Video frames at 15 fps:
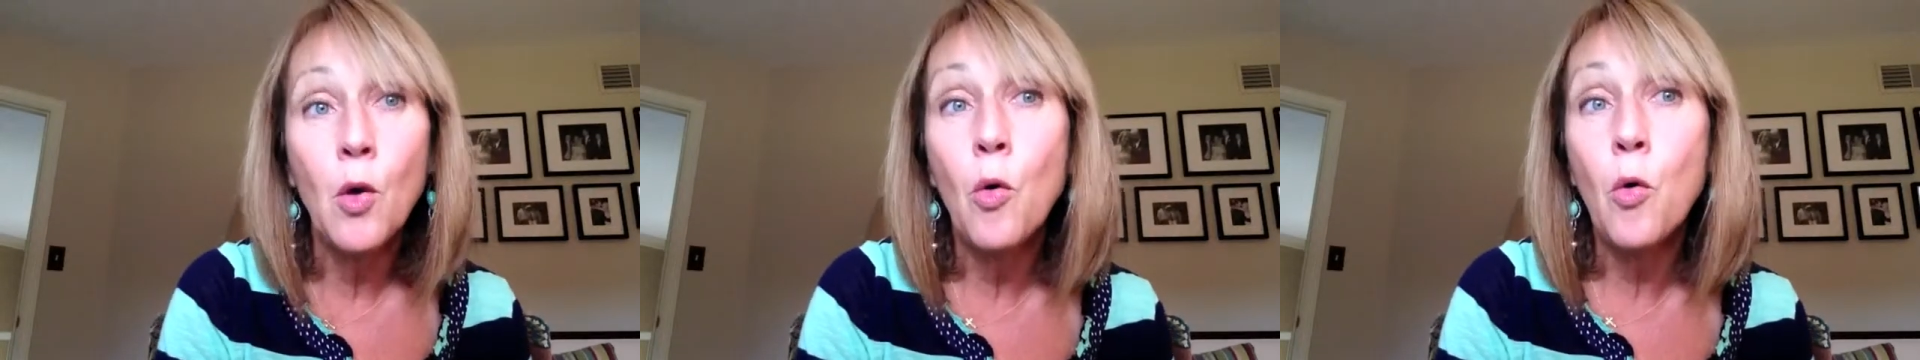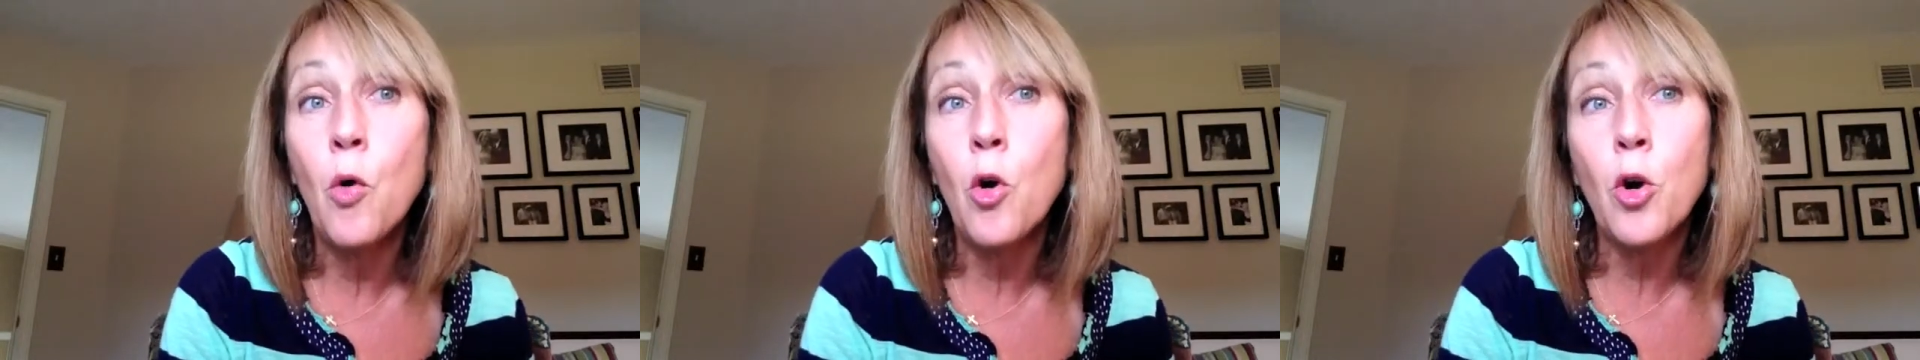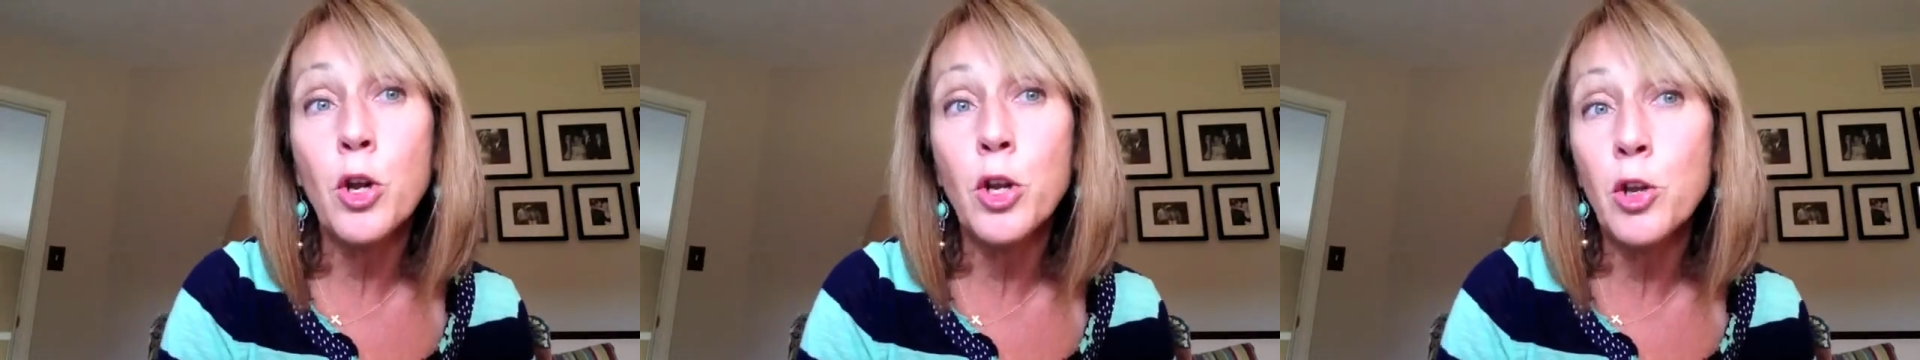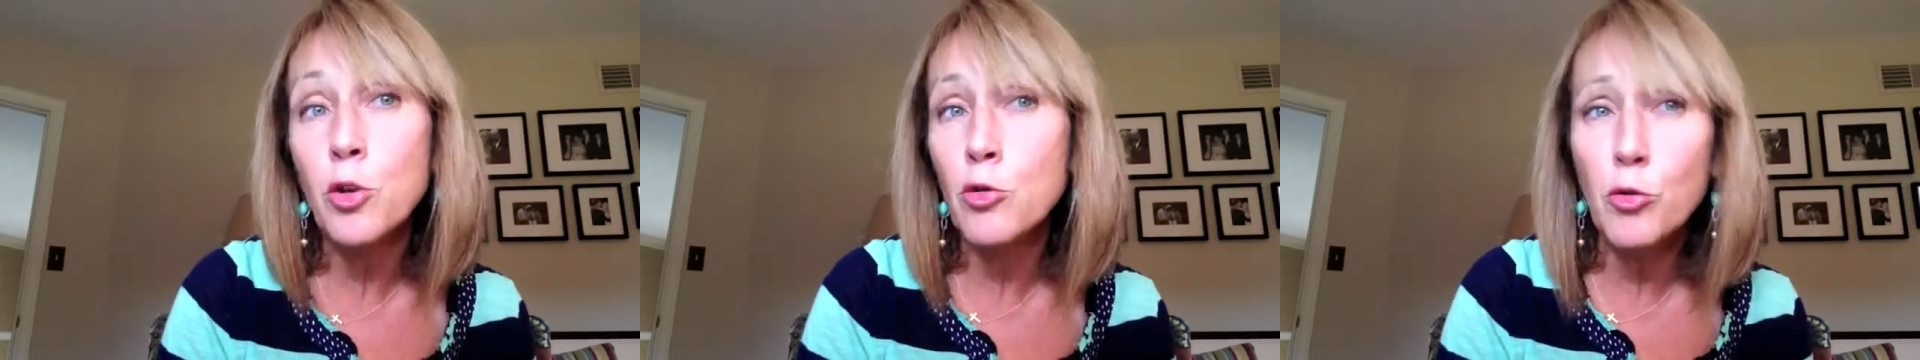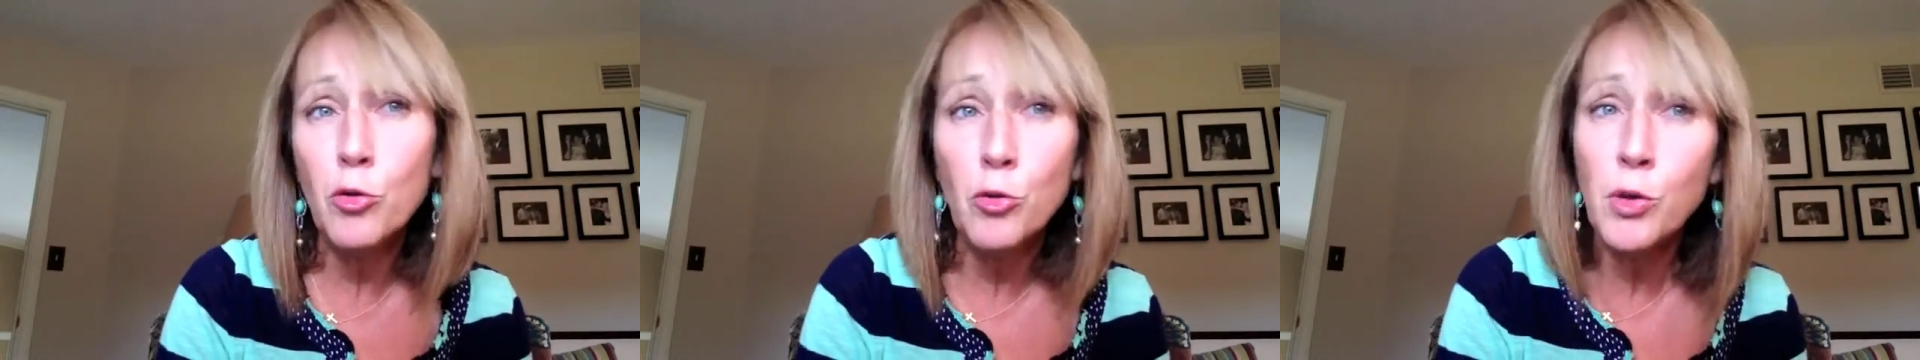or
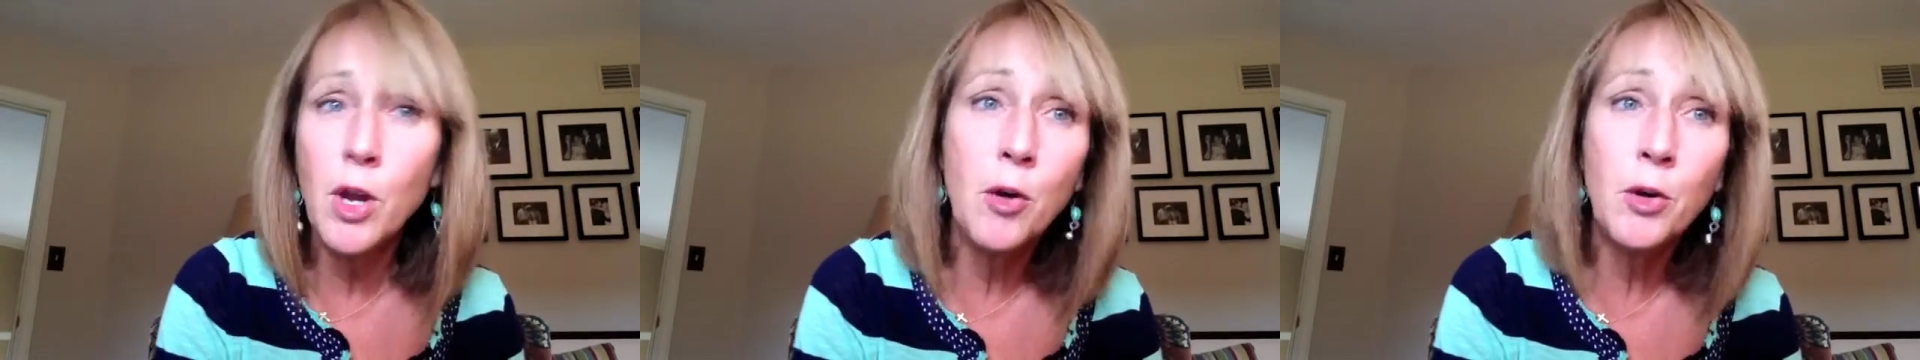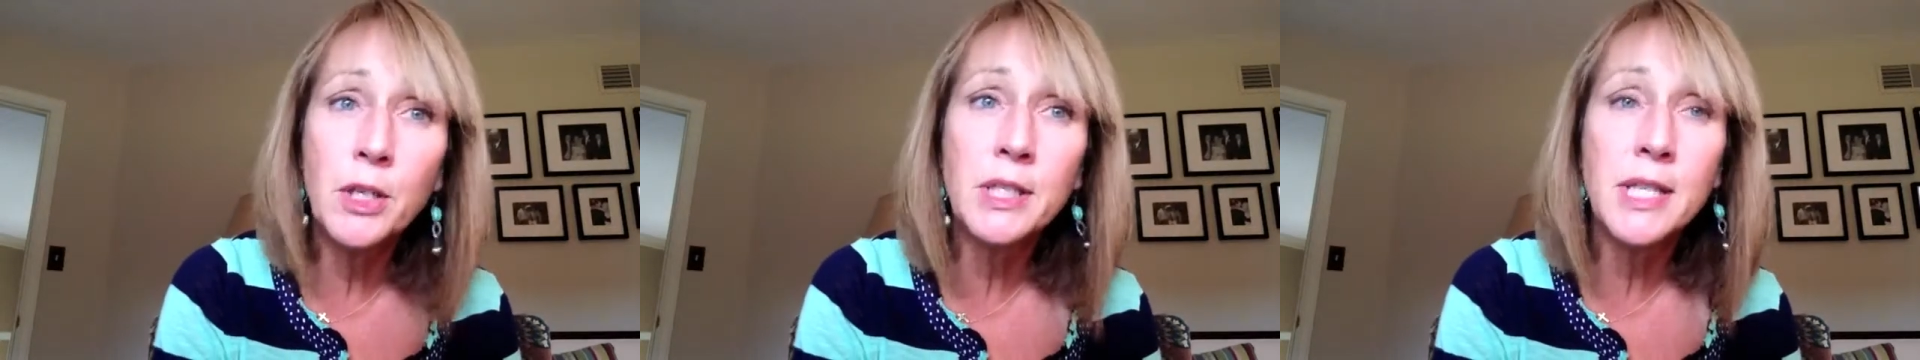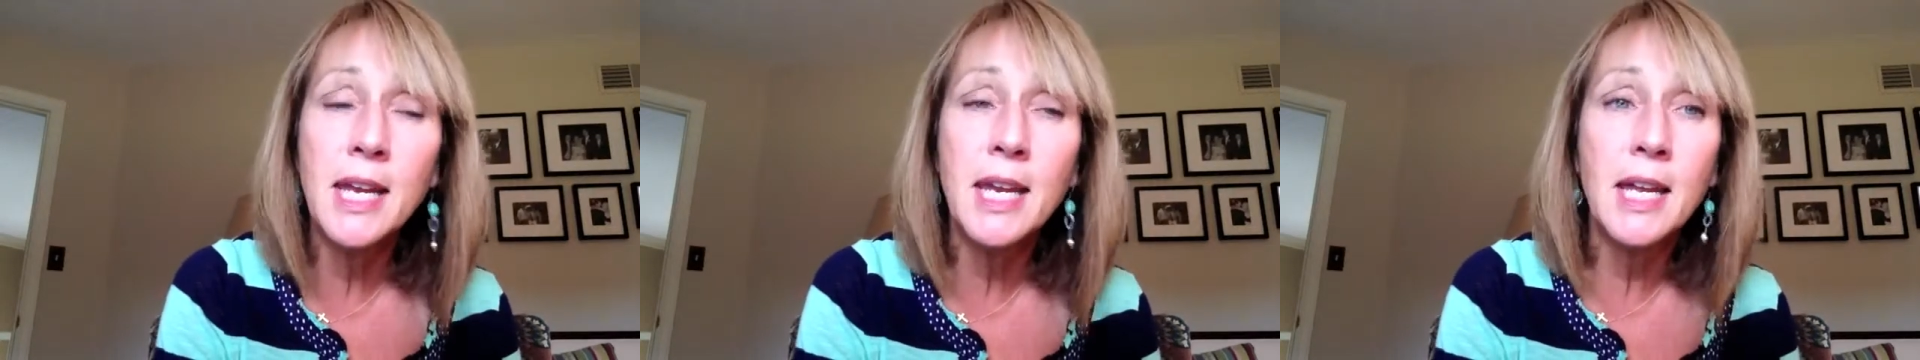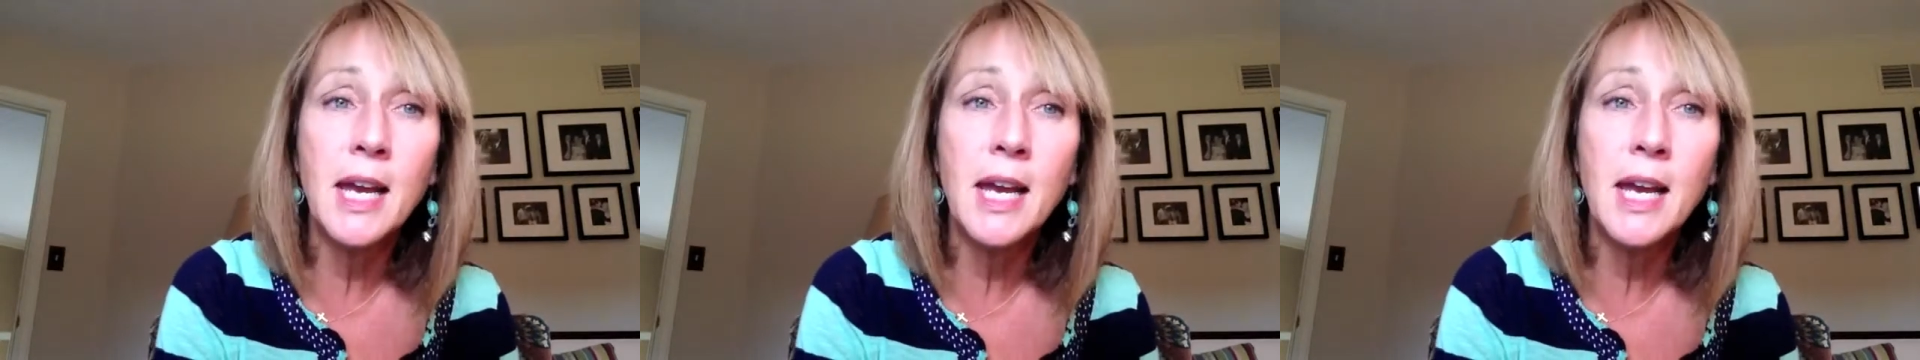you notice any